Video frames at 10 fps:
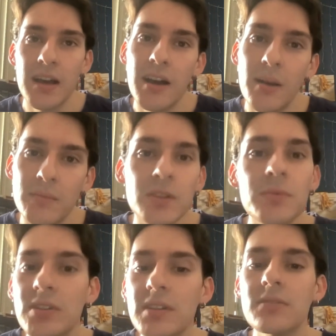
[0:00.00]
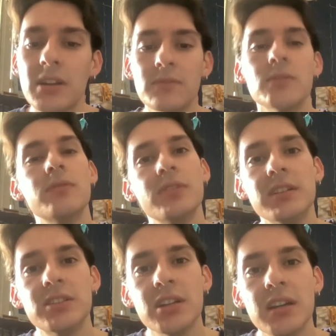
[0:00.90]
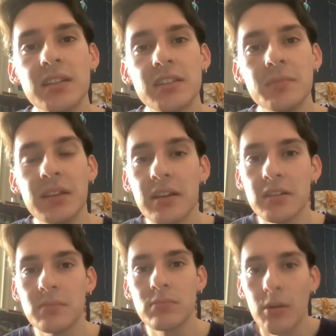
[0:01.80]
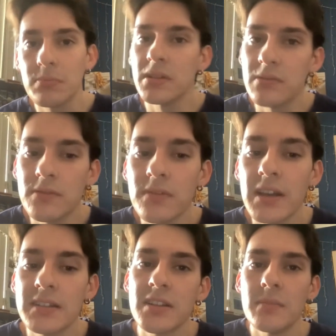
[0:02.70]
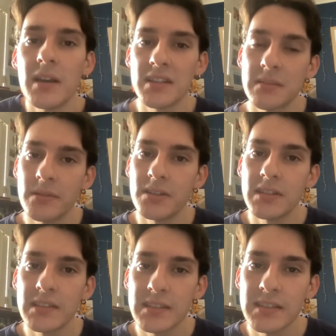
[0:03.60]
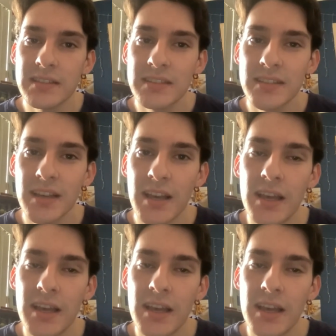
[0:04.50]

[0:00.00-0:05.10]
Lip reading: So I'm really grateful for this chance to be able to properly reflect on my experiences.